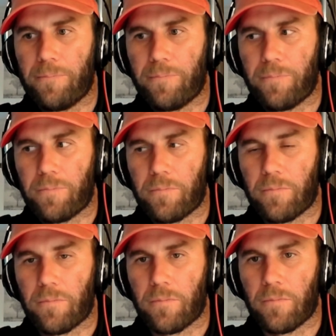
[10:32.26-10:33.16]

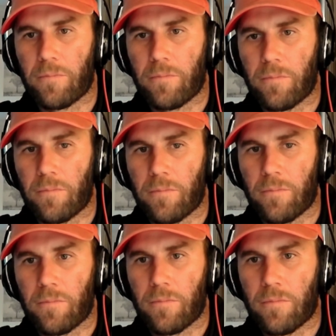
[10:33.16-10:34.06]

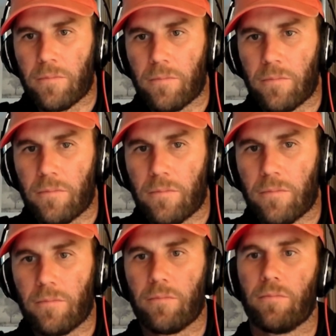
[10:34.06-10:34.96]

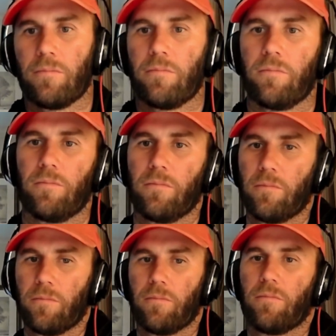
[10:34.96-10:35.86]

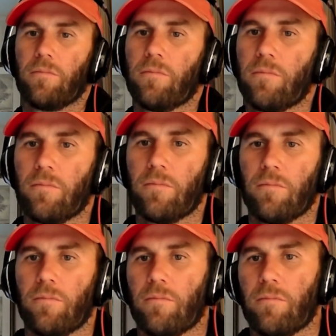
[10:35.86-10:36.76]

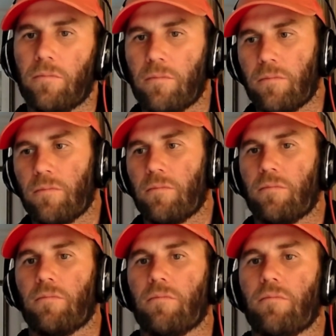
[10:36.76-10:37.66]

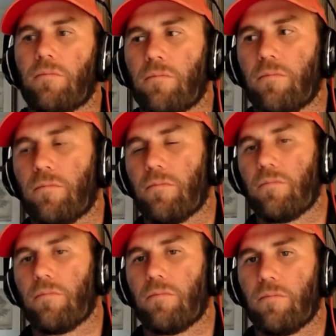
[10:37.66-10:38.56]

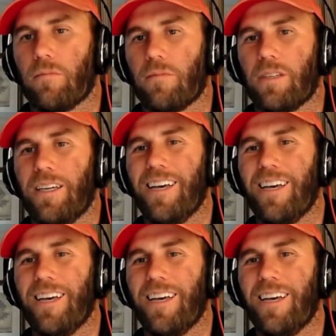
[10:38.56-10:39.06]
No words are spoken by the person on screen.